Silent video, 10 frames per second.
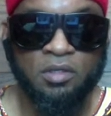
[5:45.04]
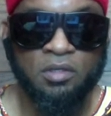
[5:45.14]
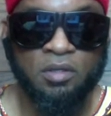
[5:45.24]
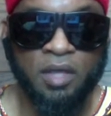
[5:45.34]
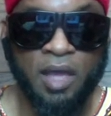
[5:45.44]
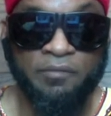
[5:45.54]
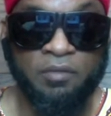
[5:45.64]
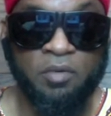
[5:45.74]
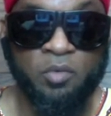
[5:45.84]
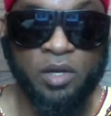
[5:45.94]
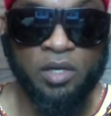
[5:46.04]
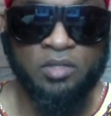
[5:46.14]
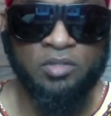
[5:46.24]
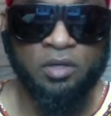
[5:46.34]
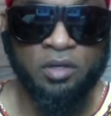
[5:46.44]
they have to be
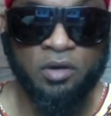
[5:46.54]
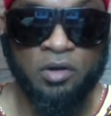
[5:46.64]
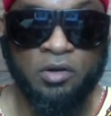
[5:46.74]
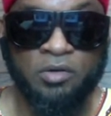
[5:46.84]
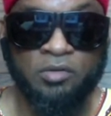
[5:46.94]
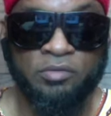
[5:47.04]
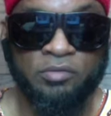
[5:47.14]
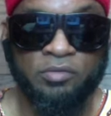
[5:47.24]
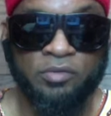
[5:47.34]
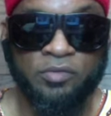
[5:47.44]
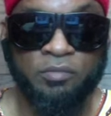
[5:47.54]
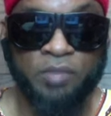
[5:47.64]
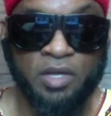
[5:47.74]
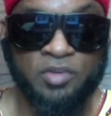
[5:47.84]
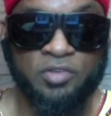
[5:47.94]
willing to learn from
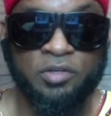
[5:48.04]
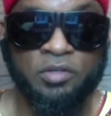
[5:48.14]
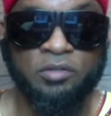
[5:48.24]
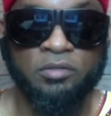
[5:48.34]
nature